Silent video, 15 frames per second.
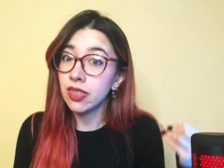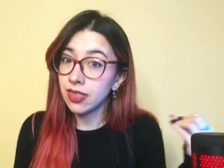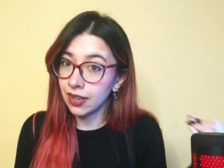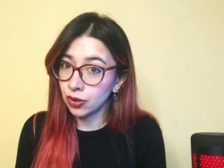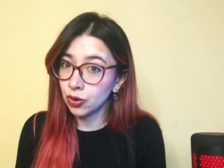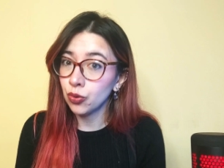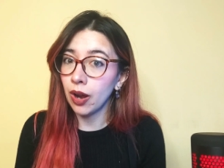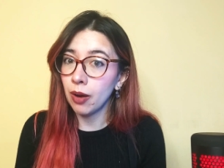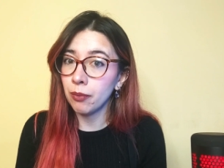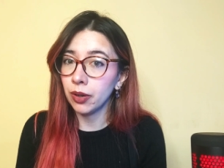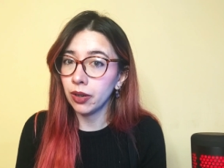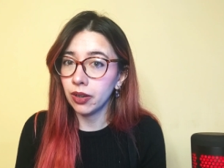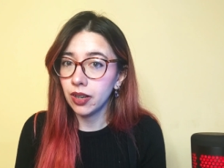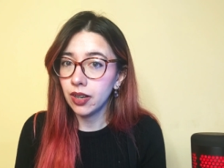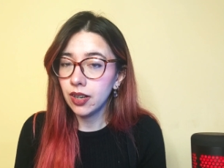than
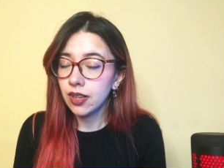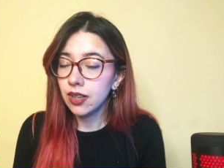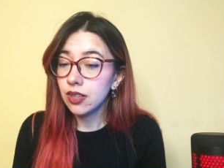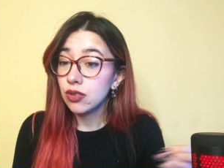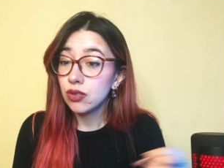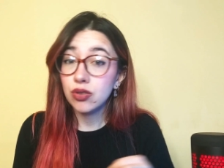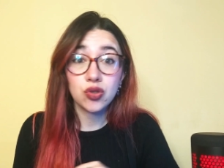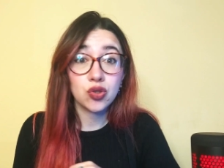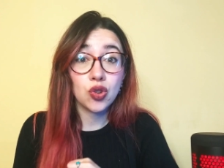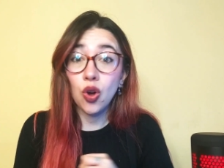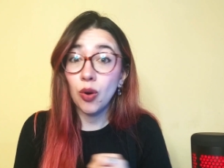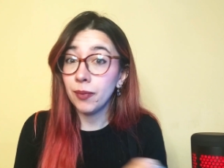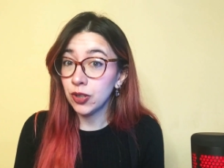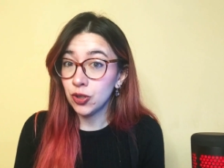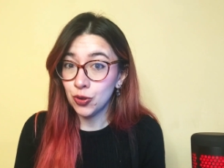grammar. So
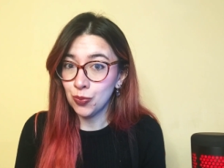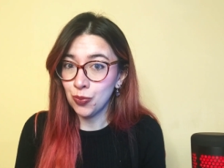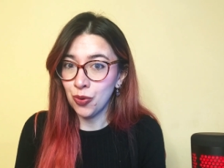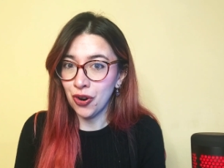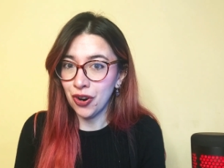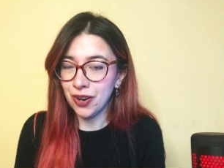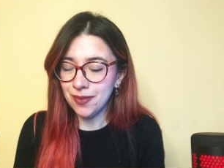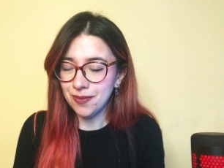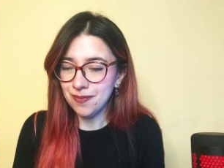much more.